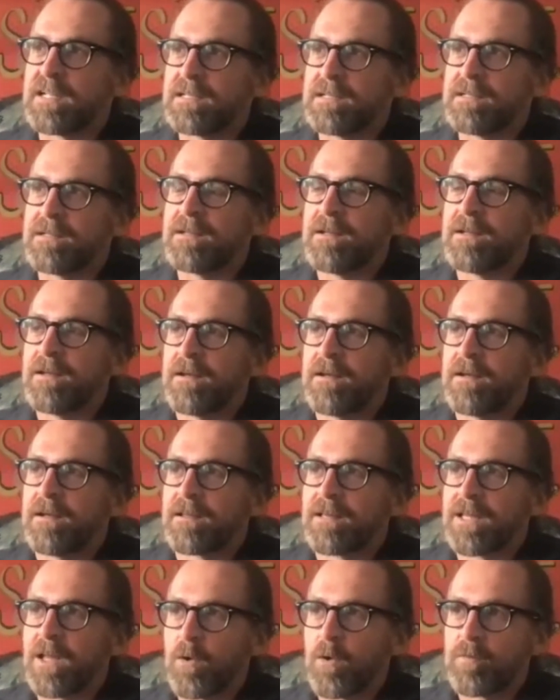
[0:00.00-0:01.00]
And
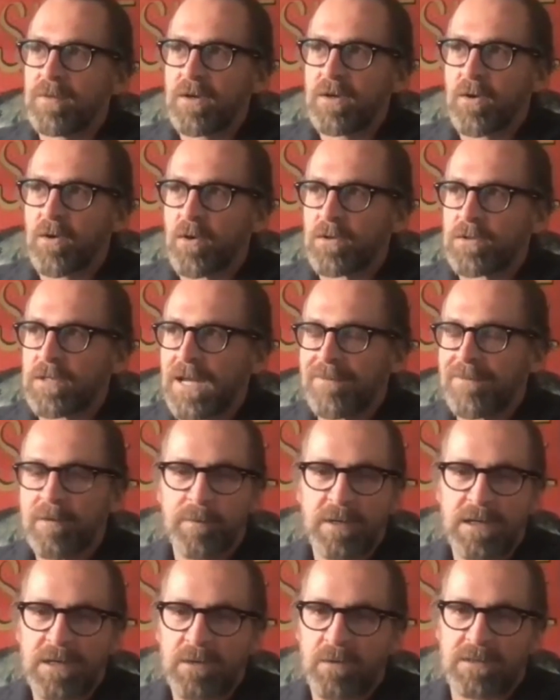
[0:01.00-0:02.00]
lo and behold,
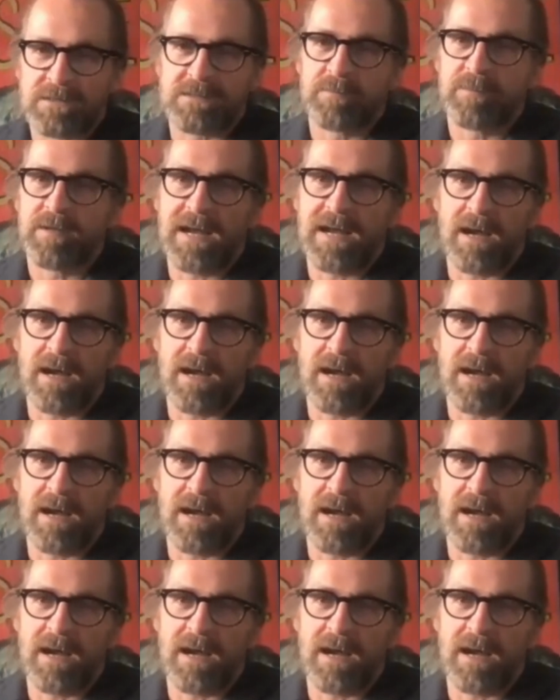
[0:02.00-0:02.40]
everybody wants to be